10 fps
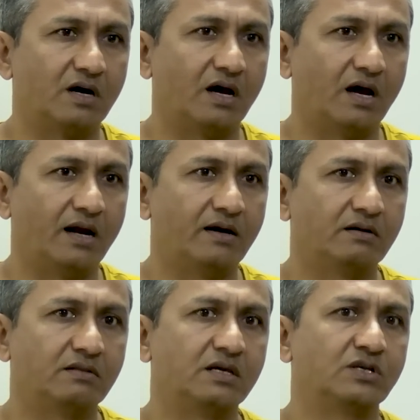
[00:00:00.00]
and
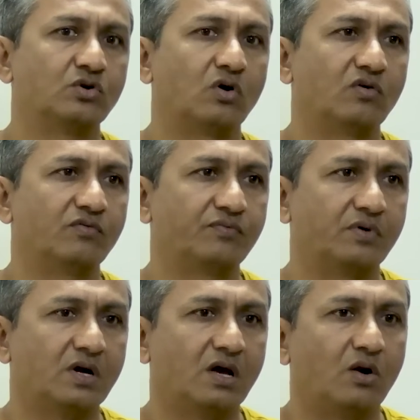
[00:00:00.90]
they sort of
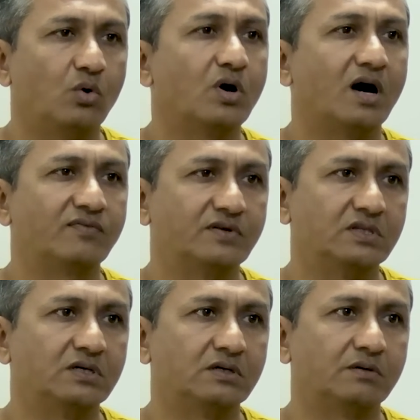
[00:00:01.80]
look after
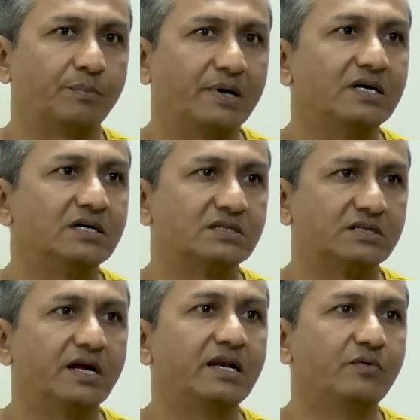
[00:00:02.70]
the
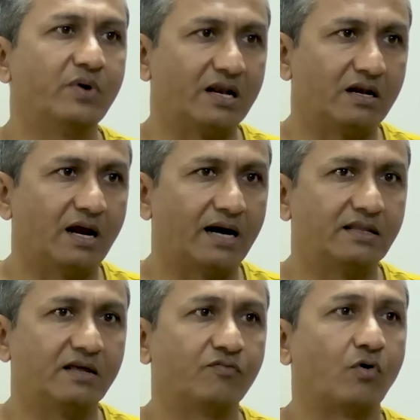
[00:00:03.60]
players really well
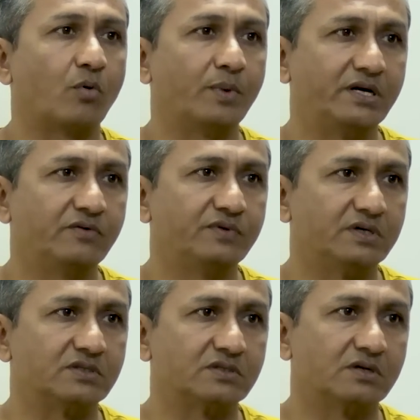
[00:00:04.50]
at their formative
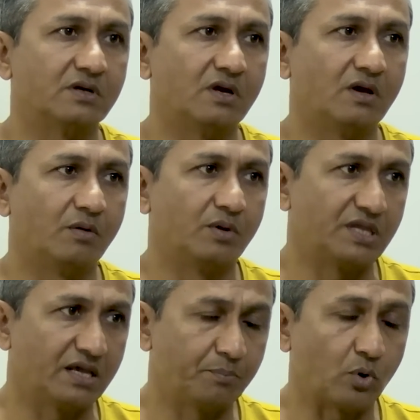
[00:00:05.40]
years.
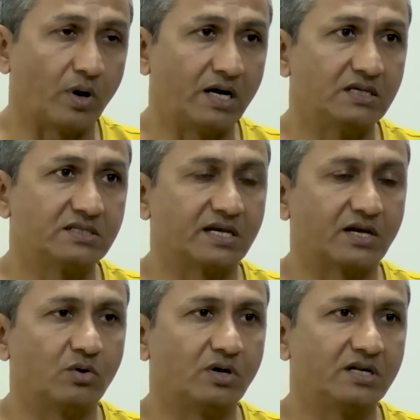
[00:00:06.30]
They provide us
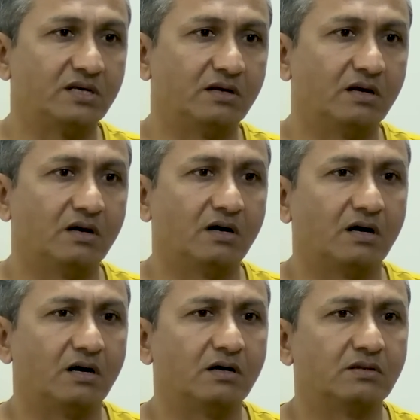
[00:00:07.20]
security.
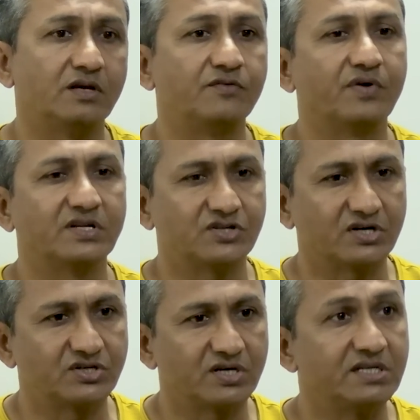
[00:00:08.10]
The
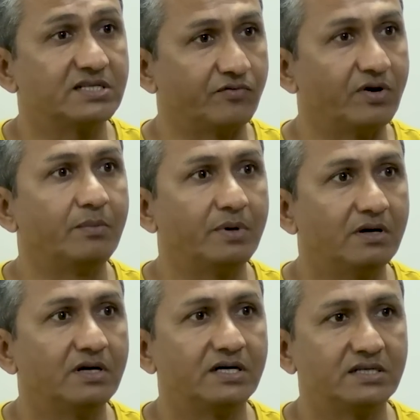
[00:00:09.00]
infrastructure is
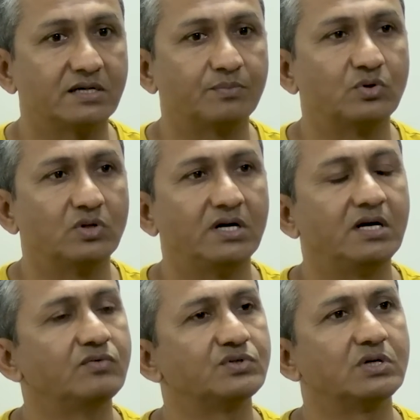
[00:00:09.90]
available. It is up to the
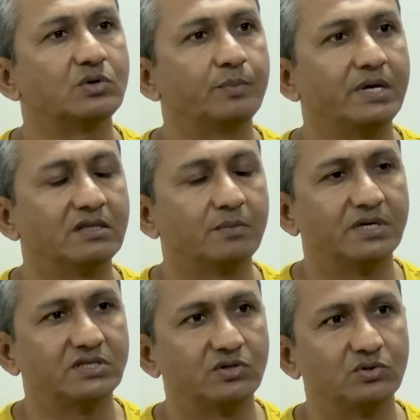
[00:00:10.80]
individual to make the
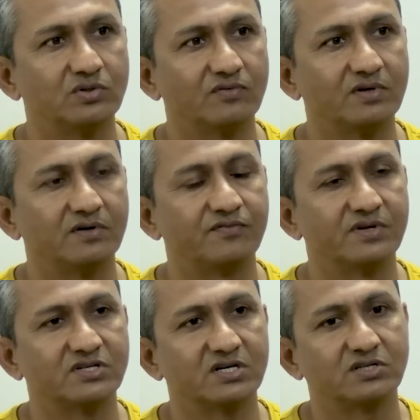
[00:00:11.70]
best use of the
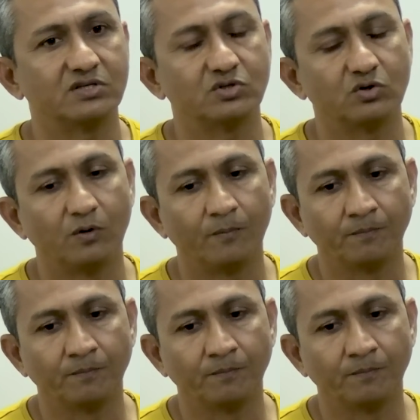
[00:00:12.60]
infrastructure. So